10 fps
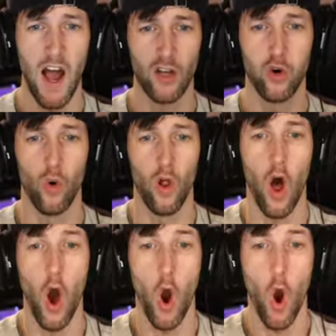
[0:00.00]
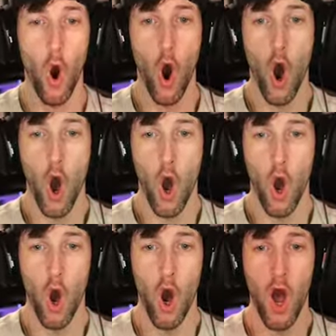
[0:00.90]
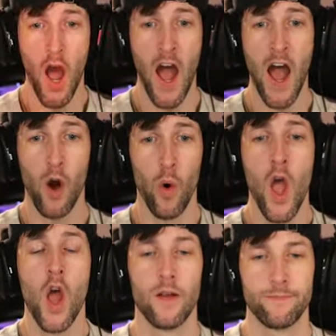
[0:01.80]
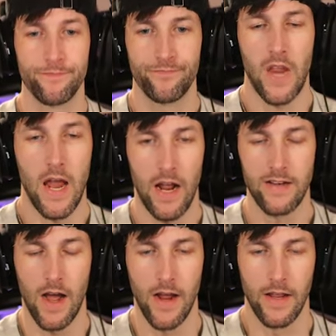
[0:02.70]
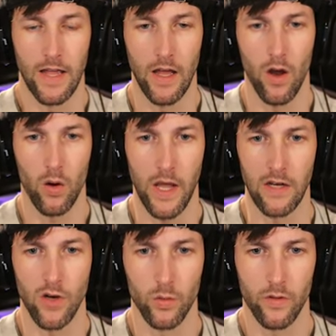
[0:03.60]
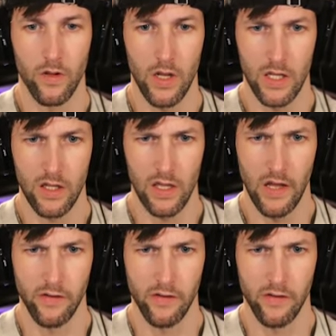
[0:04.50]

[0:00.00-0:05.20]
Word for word: are not cool. Oh! and I died again. Okay, don't hit the